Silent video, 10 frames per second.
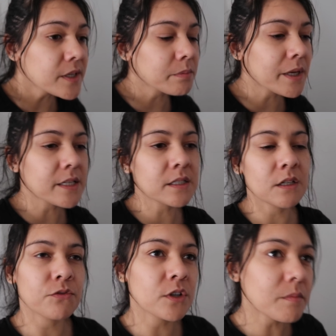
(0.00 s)
this place
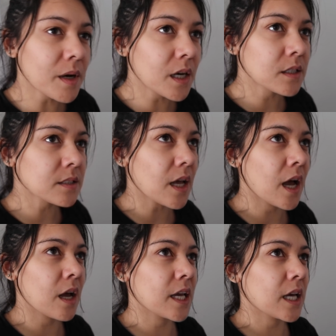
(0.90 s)
in a few months,
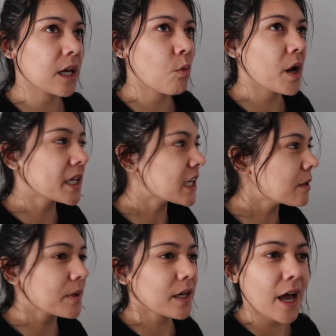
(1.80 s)
I wanna
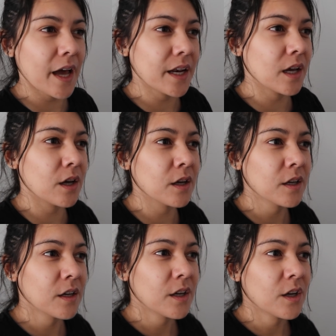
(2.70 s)
keep it kinda
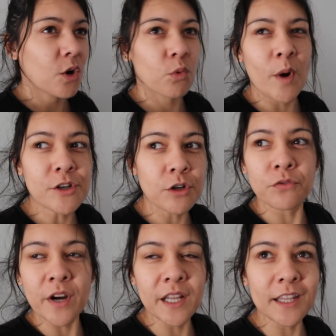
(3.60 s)
renter
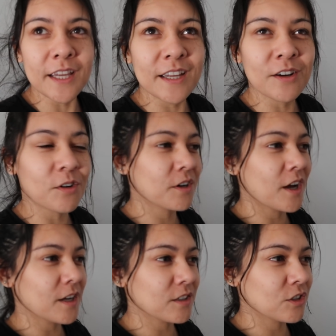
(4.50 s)
friendly or
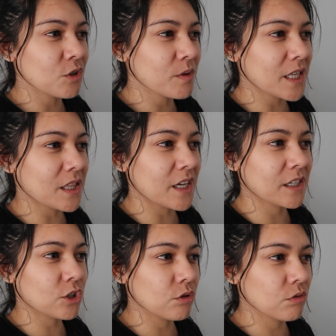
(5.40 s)
not do
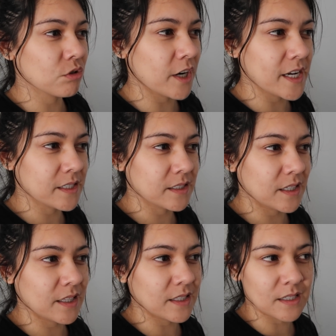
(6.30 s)
anything too
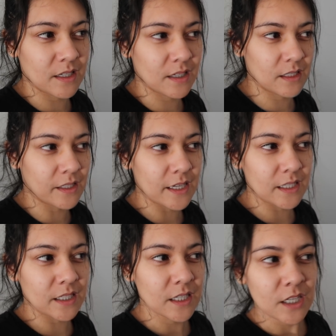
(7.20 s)
crazy that's gonna like